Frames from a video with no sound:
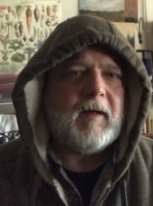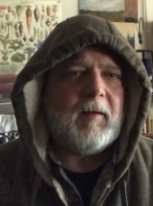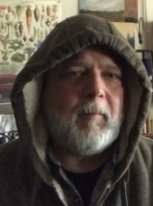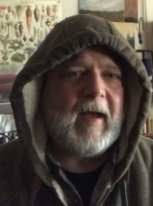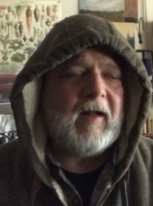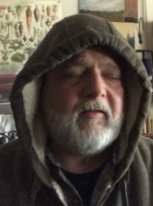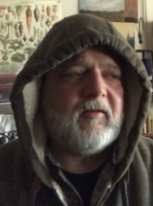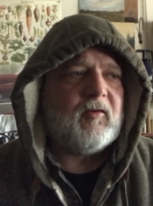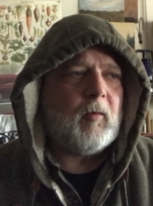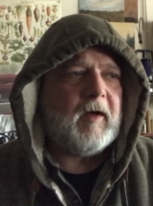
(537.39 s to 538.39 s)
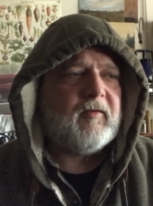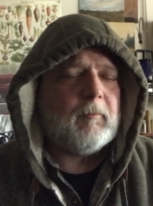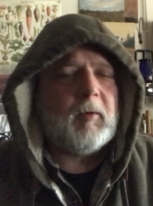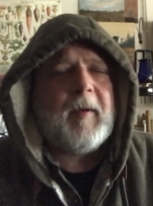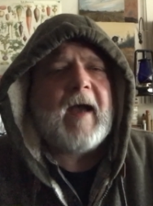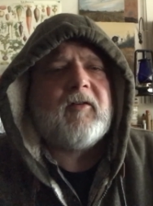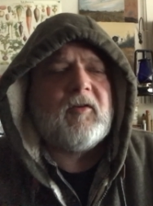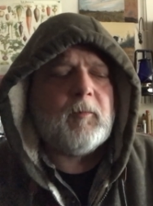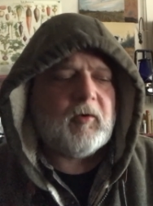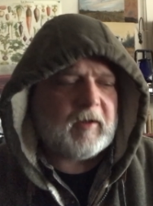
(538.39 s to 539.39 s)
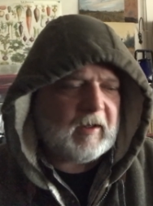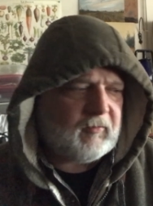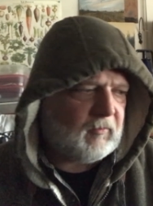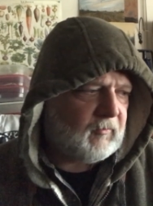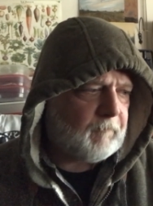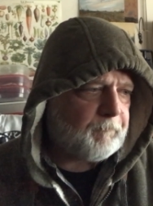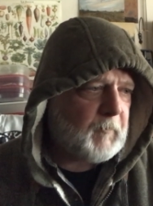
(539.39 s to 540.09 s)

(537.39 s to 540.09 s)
a bad situation. But back to communications.